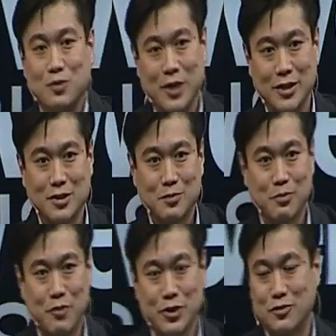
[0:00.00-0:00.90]
was,
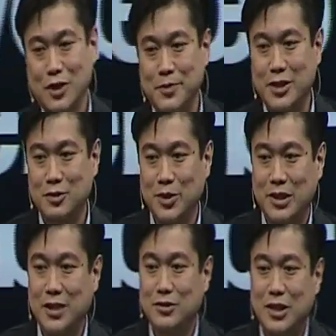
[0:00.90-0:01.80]
first of all, because when
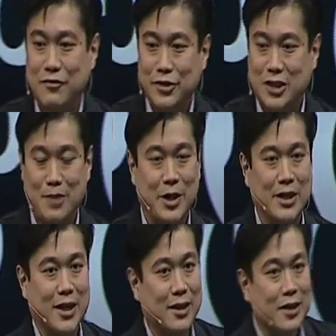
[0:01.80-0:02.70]
the internet first came out,
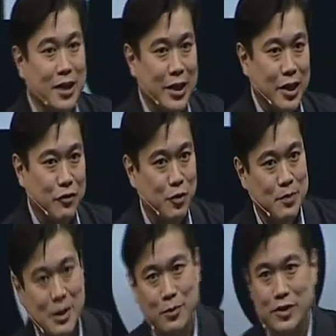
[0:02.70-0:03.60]
again, if you
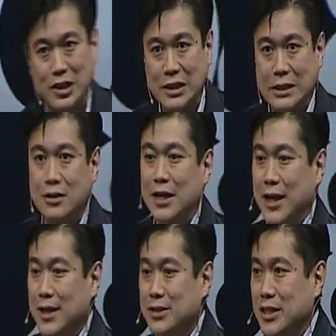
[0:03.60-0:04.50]
remember the legal
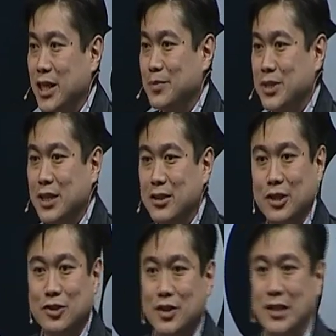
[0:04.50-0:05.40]
guys, they kept saying the
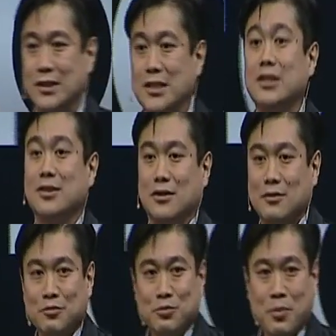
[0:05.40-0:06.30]
internet is illegal.
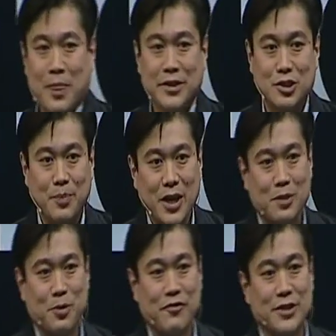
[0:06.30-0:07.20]
In Japan, the
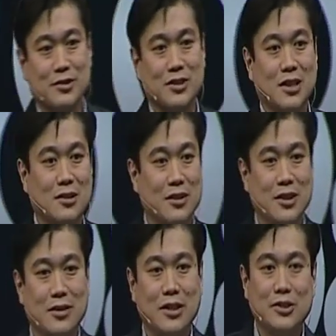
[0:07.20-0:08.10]
professor said
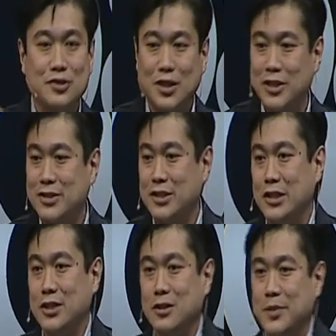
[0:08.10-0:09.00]
the internet is
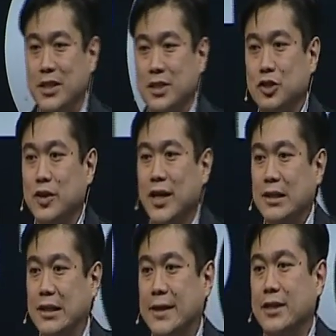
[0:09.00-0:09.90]
illegal because you can't
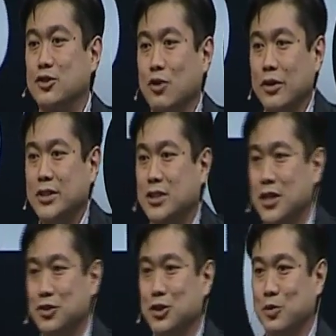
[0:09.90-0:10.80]
connect to all these
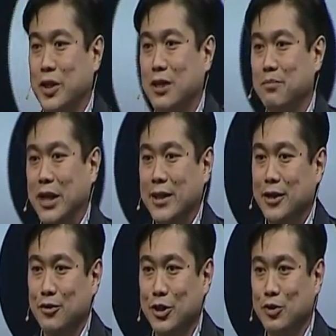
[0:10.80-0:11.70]
countries without
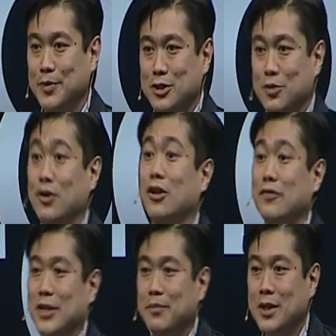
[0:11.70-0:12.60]
bilateral agreements with all of
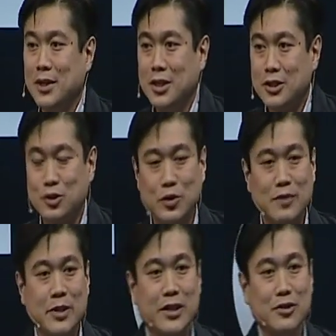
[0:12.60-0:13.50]
them. So it would
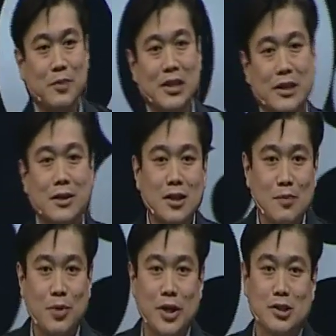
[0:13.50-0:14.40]
have either been legally
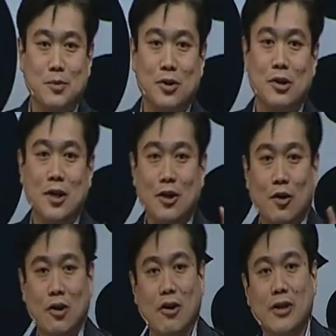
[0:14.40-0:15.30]
impossible
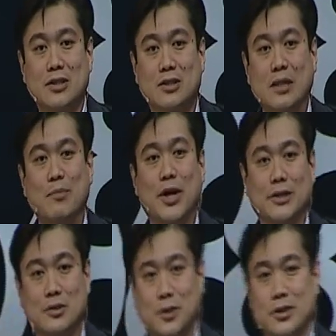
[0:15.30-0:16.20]
or cost
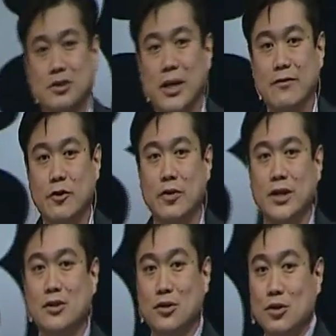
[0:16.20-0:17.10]
impossible to have
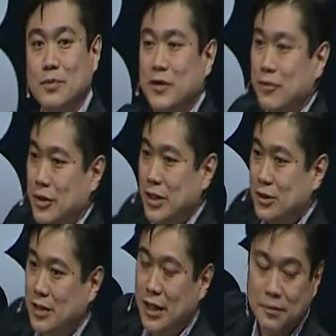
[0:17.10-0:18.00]
created Google before the
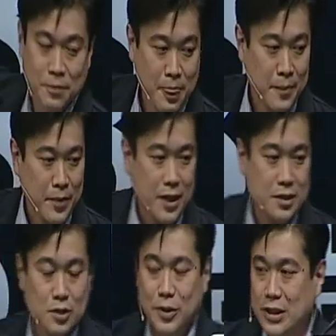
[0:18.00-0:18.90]
internet. And
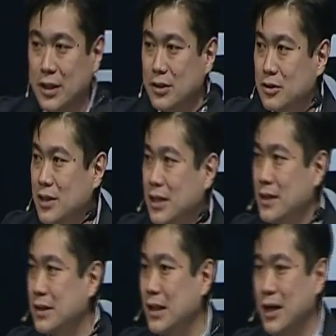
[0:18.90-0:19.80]
so what the internet
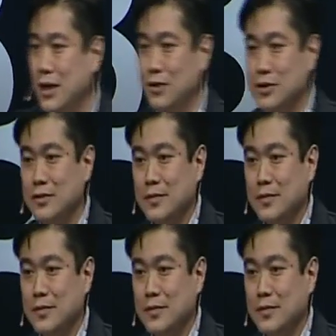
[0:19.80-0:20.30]
has allowed